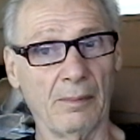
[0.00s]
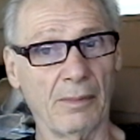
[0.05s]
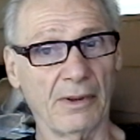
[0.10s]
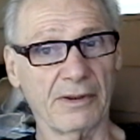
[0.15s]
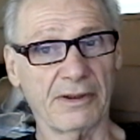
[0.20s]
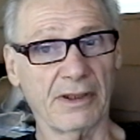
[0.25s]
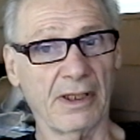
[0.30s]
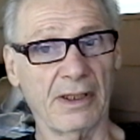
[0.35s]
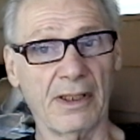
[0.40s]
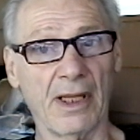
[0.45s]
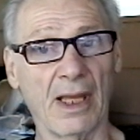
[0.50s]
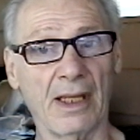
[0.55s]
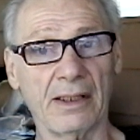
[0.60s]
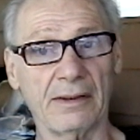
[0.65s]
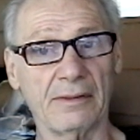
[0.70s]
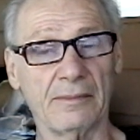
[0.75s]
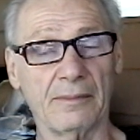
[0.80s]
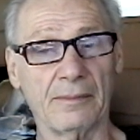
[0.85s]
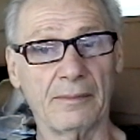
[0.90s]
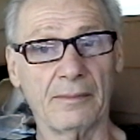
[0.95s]
but they're
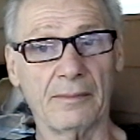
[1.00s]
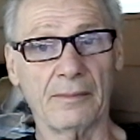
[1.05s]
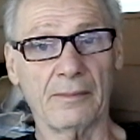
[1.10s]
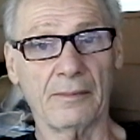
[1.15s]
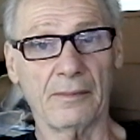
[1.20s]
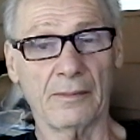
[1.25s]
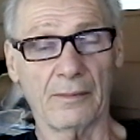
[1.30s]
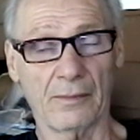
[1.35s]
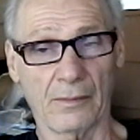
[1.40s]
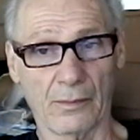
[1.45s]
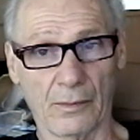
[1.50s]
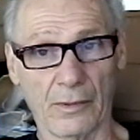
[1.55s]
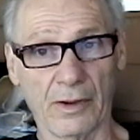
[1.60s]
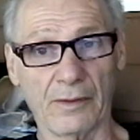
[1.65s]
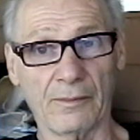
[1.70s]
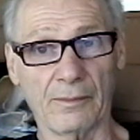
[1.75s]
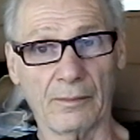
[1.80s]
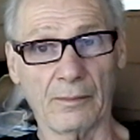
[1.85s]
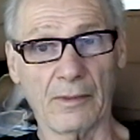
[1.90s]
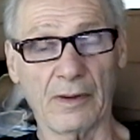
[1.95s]
not.
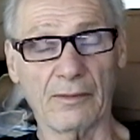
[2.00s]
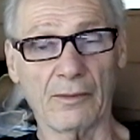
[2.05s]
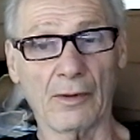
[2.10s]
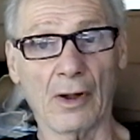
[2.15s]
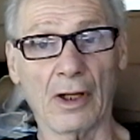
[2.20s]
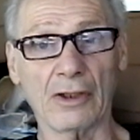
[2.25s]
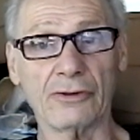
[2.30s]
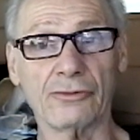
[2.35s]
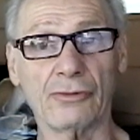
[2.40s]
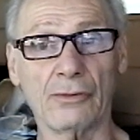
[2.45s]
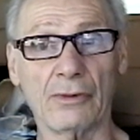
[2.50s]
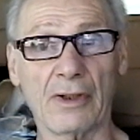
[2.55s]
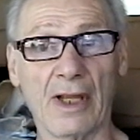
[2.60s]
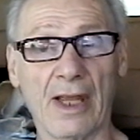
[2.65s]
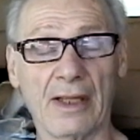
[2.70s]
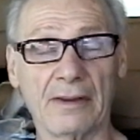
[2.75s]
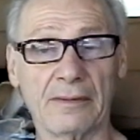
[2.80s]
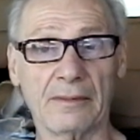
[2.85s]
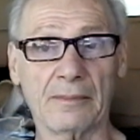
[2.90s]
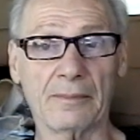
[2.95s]
We've, we've gone through
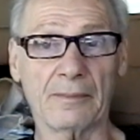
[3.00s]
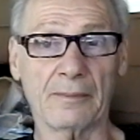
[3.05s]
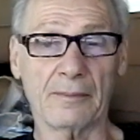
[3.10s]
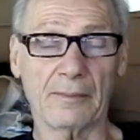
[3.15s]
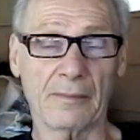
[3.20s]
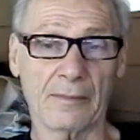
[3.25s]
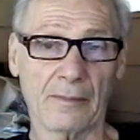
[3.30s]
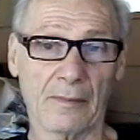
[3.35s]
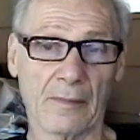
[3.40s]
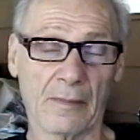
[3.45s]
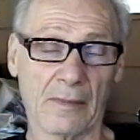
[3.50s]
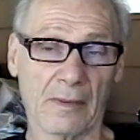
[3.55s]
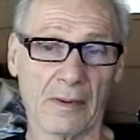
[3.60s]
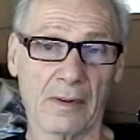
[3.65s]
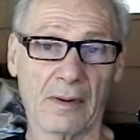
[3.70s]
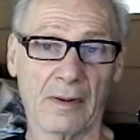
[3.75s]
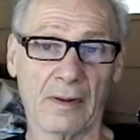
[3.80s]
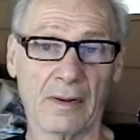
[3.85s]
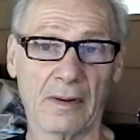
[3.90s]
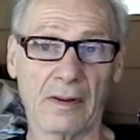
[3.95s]
that
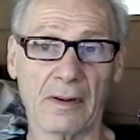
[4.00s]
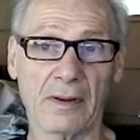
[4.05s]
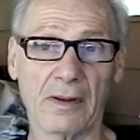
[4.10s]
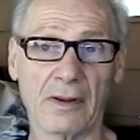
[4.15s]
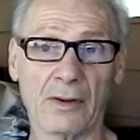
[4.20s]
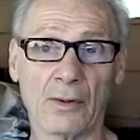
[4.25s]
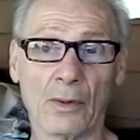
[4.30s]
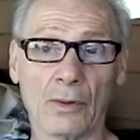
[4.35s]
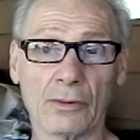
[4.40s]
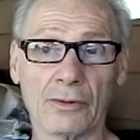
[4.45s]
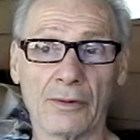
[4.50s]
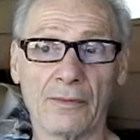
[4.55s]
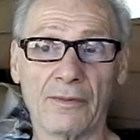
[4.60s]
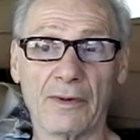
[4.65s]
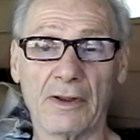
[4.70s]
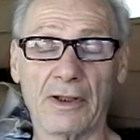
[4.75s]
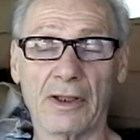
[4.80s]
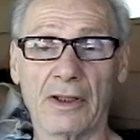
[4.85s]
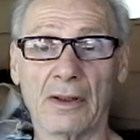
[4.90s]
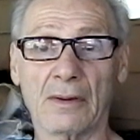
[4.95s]
in older
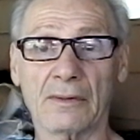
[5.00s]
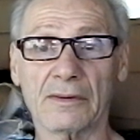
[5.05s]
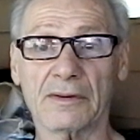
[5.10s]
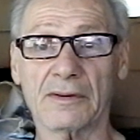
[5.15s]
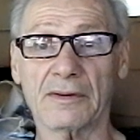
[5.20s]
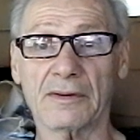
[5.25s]
videos.